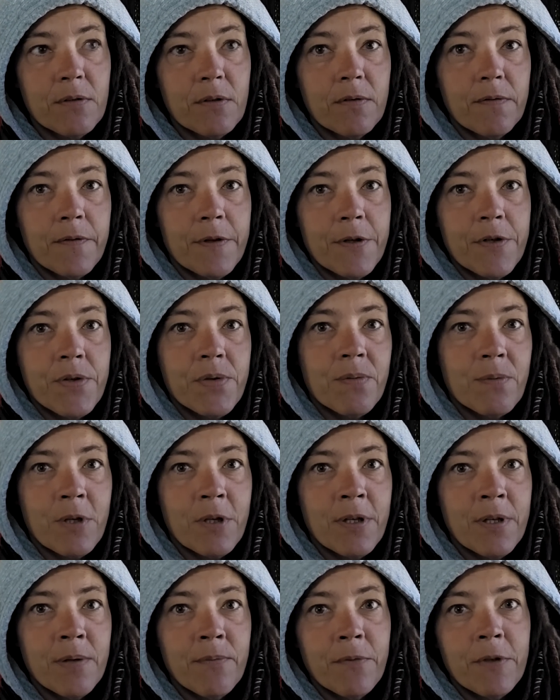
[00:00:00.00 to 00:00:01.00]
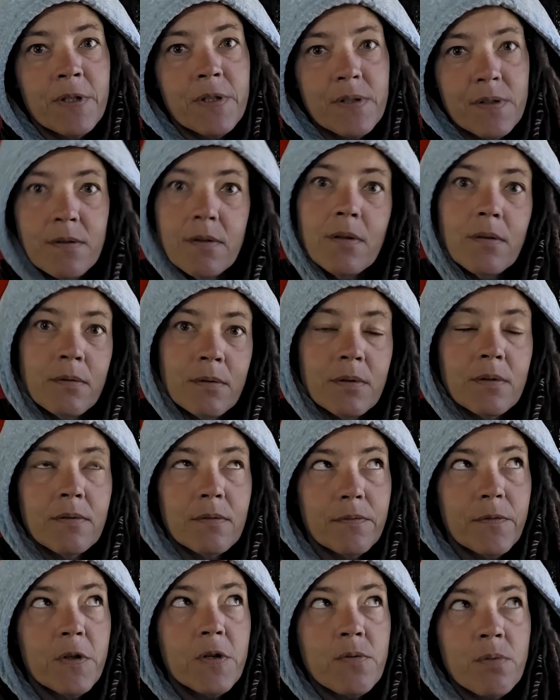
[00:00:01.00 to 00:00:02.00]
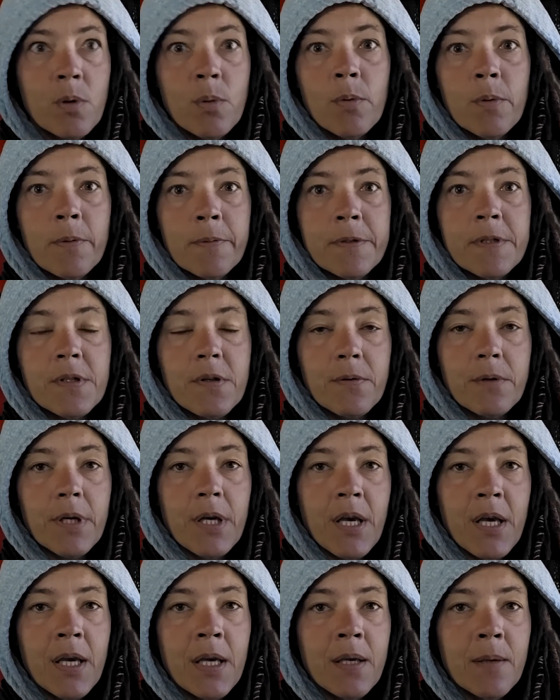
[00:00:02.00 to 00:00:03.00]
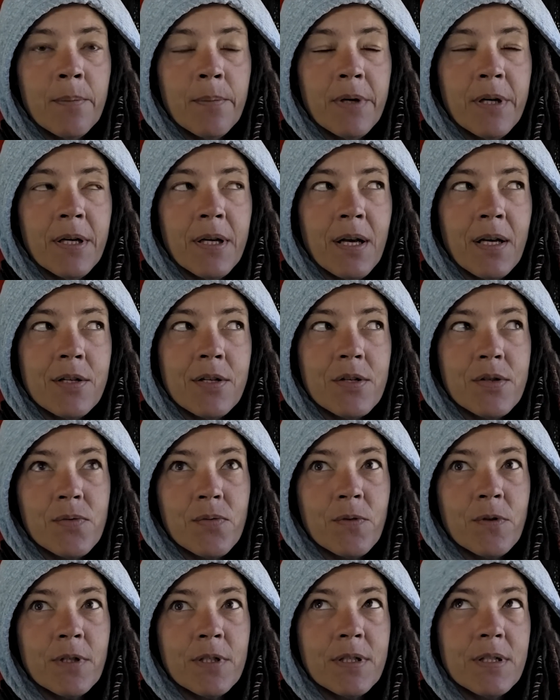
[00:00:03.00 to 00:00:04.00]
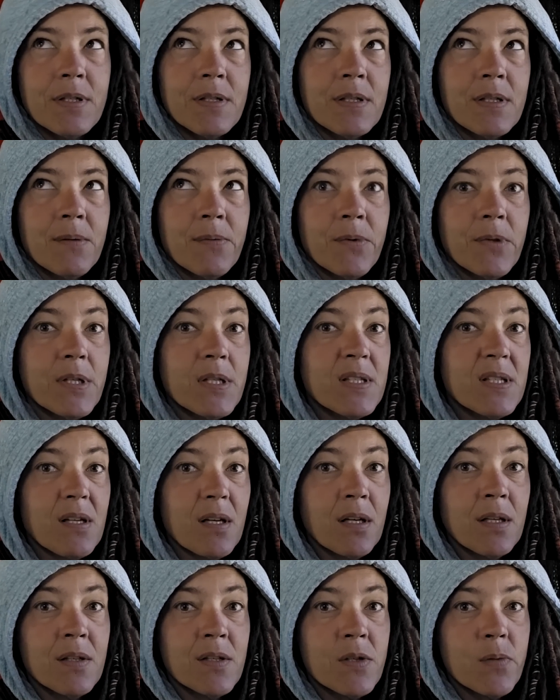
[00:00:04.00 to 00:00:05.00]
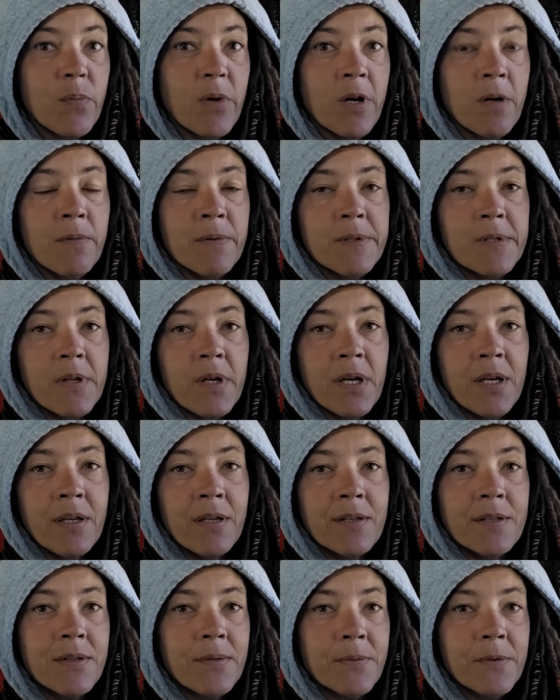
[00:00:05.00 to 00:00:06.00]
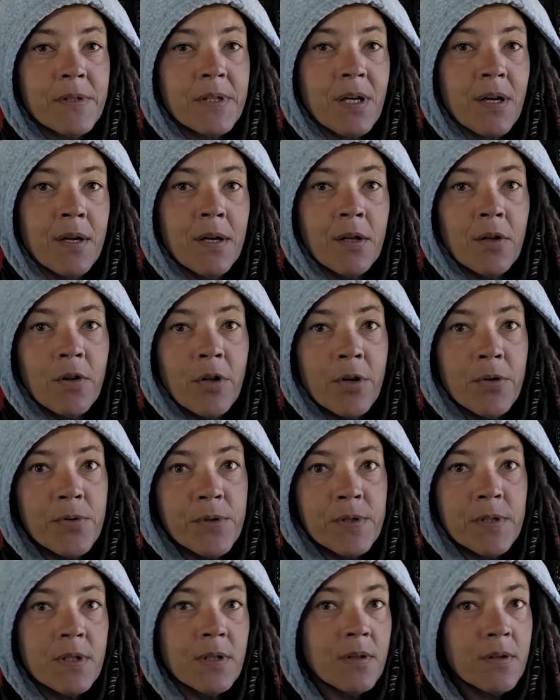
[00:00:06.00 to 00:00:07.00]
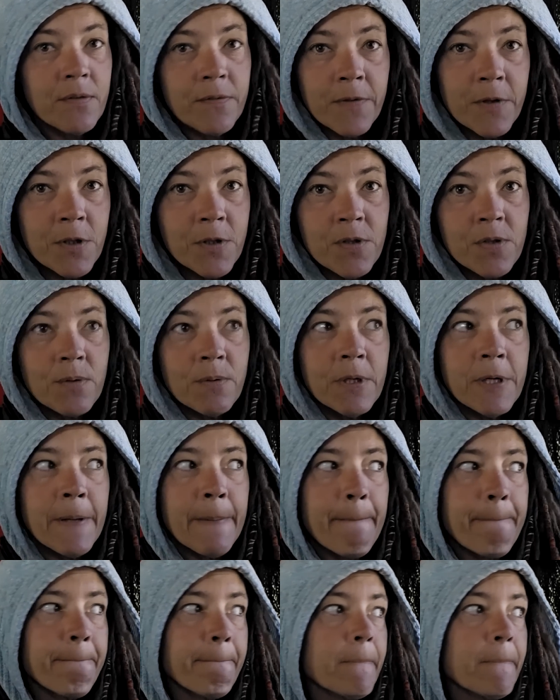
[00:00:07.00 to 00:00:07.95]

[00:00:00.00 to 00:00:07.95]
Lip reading: The first one was okay, but I just wanted to see what the second spot was like because it was kind of close to the first one.